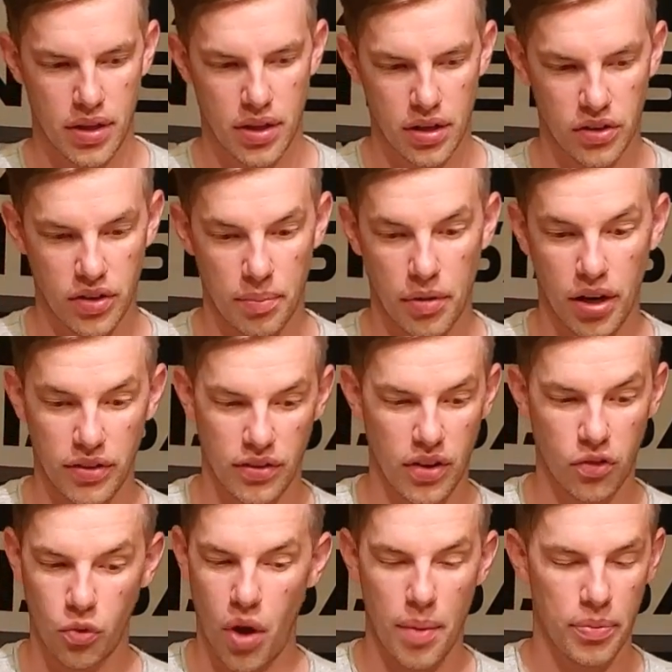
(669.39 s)
because I'm gonna
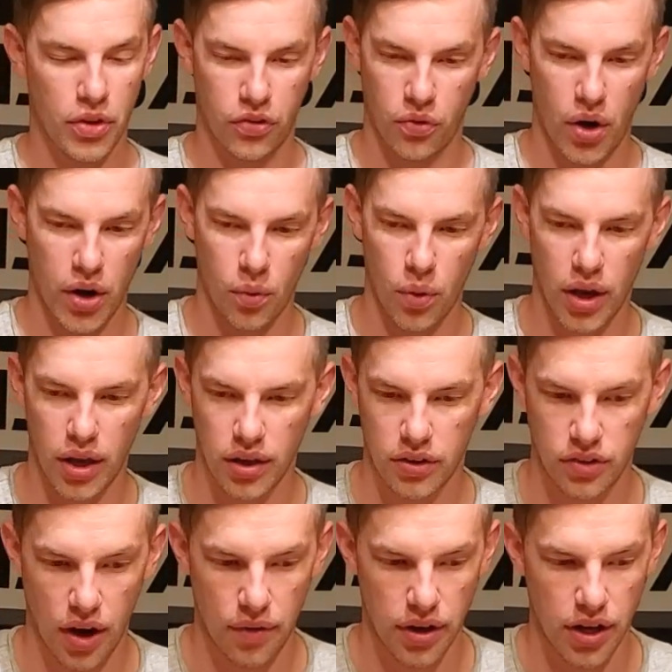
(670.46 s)
swap this right away,
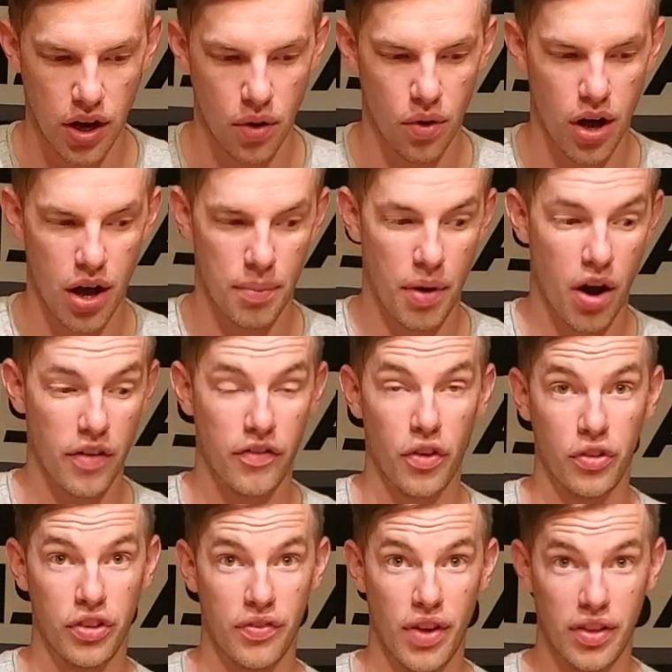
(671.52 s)
because I already know our
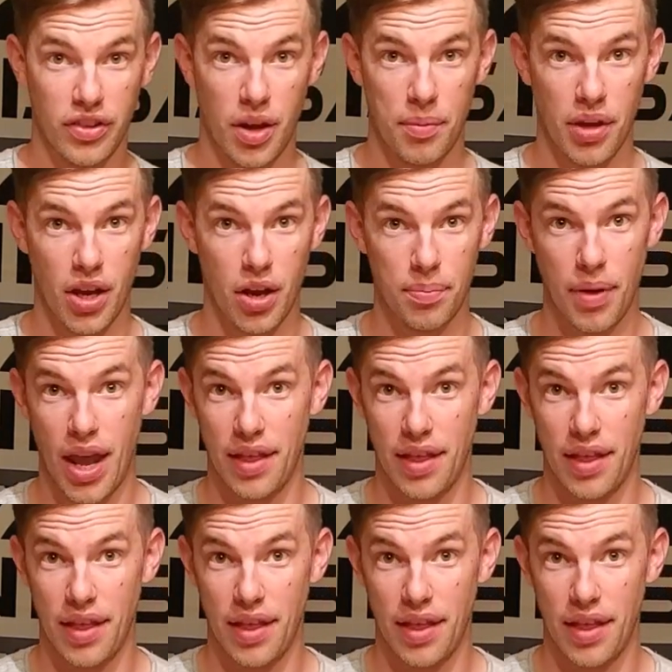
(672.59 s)
first event's coming up